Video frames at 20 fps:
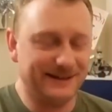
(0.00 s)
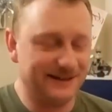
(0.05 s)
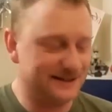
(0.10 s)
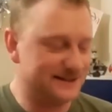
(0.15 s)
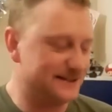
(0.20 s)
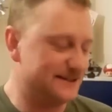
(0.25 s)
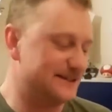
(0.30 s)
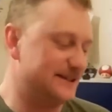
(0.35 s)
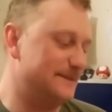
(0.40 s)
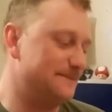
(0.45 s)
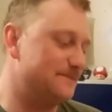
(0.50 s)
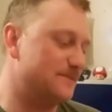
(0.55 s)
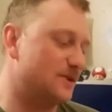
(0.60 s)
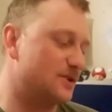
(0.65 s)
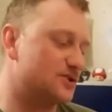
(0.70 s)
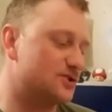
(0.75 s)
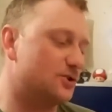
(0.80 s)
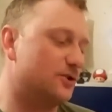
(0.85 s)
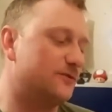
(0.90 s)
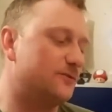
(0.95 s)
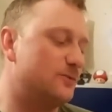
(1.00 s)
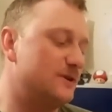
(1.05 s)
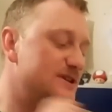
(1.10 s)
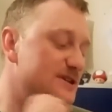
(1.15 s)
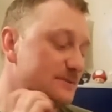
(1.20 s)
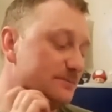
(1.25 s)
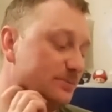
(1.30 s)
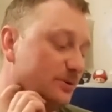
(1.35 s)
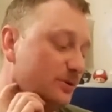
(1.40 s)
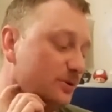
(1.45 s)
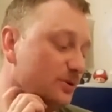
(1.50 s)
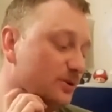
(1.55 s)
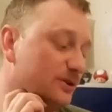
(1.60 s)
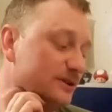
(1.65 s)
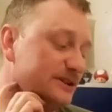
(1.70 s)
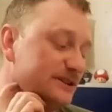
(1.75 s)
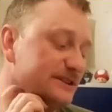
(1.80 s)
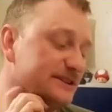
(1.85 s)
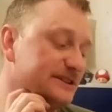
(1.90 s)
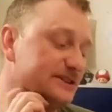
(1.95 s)
Yes, that's it. Software
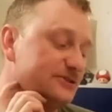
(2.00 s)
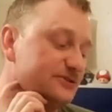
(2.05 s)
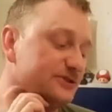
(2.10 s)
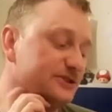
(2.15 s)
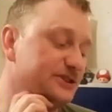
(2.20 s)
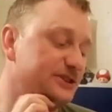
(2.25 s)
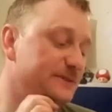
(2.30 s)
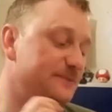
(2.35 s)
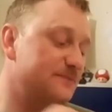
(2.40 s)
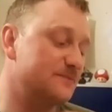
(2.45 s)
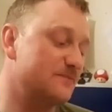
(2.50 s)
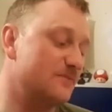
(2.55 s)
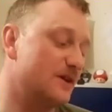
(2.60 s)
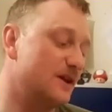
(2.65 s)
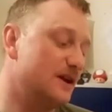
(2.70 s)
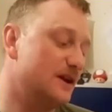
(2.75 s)
support. This is interesting.